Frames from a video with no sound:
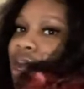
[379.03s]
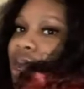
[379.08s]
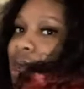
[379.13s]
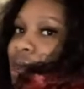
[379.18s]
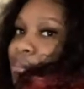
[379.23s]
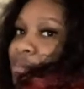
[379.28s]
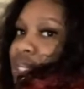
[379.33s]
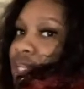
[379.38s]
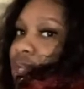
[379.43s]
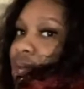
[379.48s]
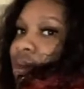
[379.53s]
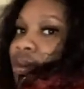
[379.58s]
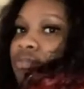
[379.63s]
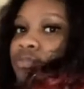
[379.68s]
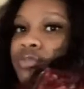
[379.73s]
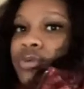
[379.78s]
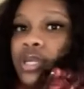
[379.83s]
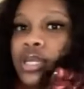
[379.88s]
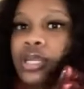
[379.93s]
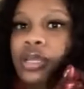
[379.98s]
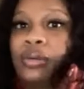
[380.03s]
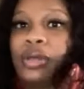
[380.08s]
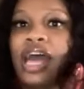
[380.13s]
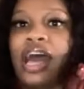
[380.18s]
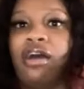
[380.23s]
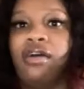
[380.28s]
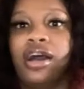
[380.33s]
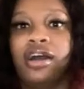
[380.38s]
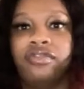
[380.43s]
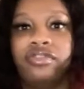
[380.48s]
I'm in love with it.
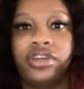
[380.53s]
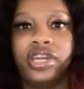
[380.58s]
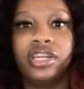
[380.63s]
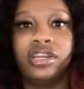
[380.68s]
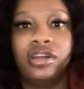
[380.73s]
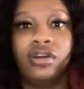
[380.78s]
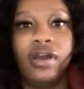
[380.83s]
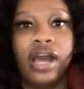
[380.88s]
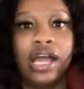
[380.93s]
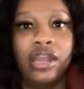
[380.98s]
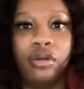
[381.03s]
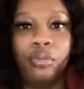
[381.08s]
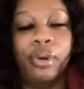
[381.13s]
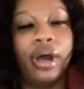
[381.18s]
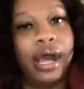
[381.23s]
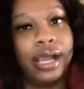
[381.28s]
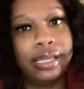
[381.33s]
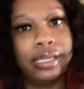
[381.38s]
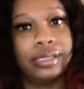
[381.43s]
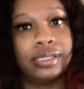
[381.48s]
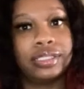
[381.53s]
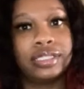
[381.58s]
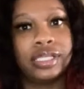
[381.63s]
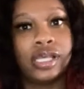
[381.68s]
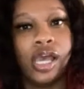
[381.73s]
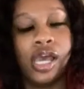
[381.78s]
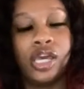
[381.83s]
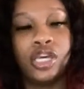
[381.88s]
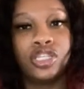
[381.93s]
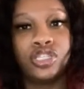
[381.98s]
However, it don't have no pockets.
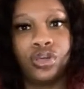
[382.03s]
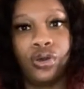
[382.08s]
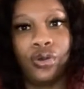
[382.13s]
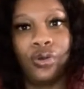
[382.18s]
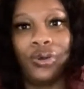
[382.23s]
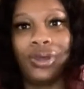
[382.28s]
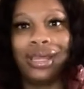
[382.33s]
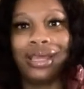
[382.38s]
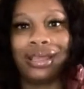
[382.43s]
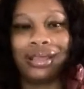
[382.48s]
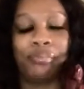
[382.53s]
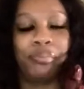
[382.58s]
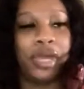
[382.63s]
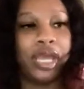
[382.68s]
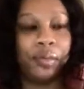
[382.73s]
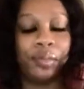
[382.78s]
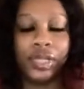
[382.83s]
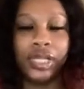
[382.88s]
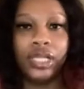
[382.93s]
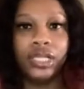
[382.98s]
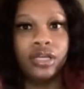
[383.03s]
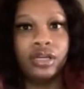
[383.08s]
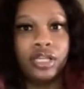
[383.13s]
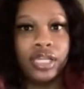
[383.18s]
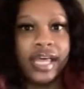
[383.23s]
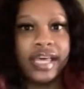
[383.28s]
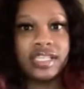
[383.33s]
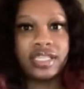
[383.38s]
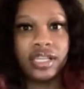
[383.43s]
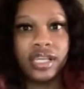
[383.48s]
So it made me a little
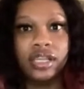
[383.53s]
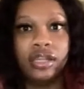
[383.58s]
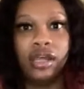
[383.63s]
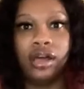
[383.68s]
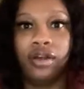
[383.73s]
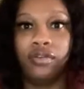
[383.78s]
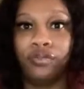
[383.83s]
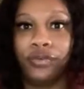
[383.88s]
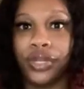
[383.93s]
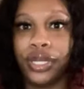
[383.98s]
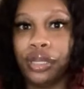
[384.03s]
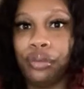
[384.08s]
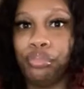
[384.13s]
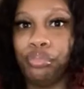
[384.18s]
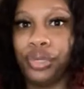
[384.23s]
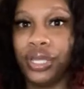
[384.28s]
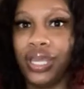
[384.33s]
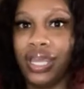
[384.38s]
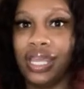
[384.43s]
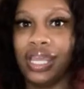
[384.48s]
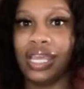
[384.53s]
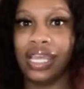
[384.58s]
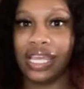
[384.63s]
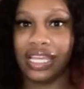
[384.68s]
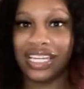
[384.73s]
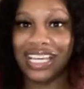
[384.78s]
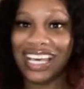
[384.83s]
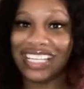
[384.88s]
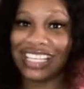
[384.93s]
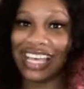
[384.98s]
less in love with it, but it
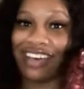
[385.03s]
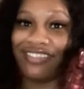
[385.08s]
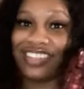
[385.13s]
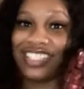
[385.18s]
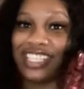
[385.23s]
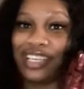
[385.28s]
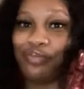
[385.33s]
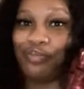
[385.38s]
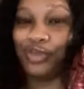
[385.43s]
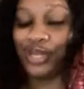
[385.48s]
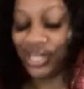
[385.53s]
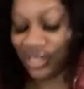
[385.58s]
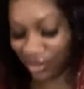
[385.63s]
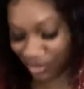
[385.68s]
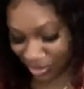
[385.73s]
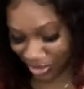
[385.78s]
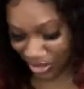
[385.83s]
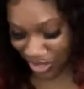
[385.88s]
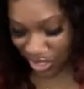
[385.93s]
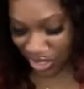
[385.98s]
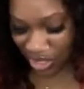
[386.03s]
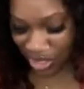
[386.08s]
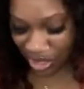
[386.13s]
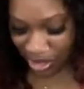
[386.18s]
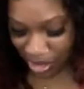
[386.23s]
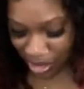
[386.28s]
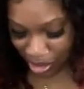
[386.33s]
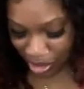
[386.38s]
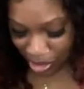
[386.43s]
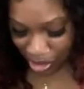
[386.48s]
does have a zipper.
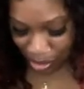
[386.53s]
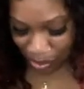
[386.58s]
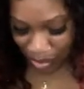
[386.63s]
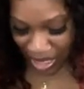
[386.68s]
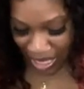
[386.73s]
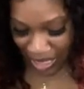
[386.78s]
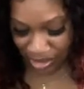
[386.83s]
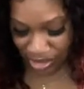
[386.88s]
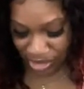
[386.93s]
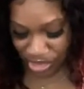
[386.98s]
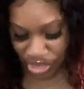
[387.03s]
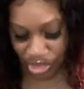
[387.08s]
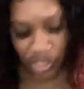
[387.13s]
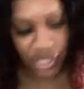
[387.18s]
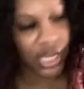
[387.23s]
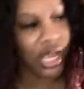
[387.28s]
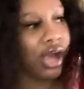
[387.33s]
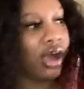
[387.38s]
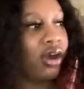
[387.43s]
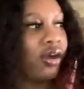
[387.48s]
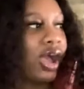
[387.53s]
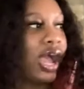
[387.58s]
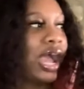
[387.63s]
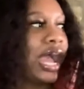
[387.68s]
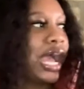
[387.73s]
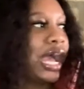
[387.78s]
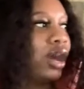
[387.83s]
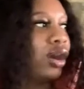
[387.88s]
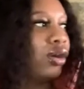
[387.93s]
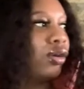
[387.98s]
I didn't show y'all
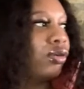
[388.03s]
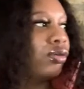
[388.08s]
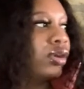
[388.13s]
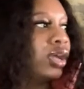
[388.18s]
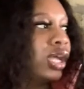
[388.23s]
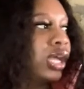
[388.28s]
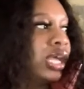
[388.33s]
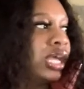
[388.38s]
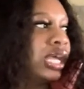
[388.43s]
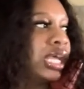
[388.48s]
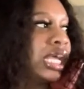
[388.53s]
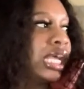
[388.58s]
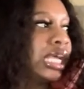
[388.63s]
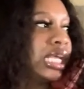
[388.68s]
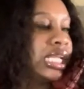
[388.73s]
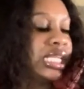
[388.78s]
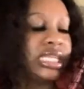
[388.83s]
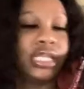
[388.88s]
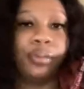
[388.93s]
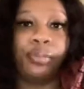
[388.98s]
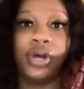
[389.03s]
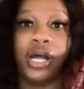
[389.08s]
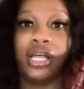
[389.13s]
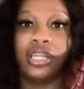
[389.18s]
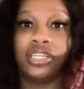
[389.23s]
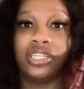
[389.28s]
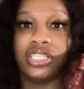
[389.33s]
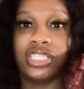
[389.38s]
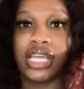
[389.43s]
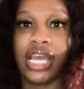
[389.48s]
how them
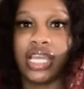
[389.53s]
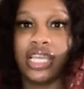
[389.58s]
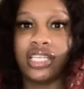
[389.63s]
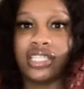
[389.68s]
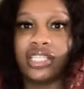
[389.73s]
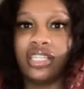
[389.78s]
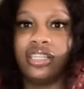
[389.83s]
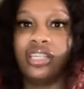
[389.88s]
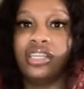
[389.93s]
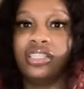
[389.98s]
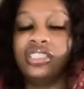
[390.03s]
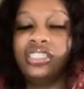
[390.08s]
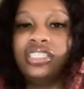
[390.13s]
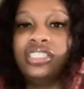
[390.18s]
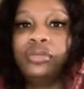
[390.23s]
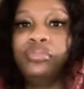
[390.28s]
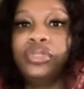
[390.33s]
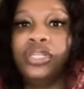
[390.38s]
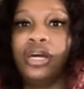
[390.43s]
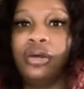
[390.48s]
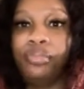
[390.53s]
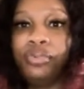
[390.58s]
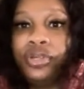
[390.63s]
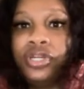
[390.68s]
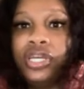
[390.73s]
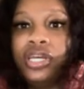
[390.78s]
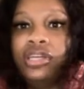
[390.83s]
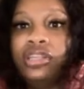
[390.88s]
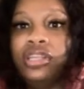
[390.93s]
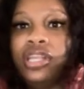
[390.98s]
other jackets looked zipped up or
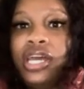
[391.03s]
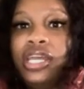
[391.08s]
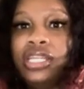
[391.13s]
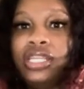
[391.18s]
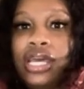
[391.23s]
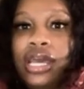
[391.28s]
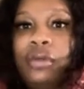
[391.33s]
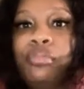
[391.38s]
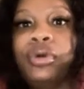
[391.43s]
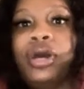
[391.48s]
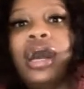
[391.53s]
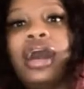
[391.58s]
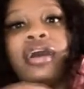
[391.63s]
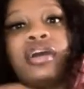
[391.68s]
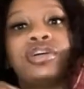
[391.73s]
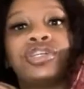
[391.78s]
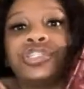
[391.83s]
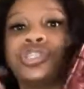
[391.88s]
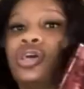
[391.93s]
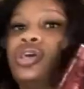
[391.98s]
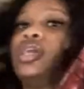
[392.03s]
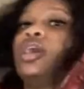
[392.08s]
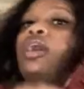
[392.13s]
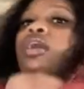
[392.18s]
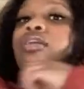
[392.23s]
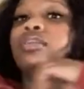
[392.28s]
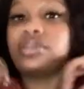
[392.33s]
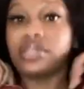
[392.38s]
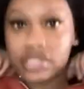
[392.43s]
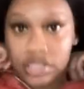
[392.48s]
nothing like that, but I'll show
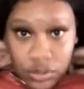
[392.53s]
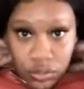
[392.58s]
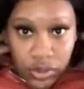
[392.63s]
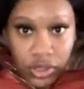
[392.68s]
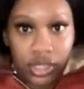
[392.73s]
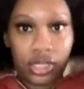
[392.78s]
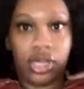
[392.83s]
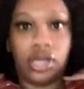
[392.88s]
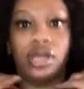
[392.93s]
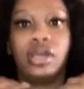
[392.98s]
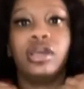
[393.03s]
y'all this one.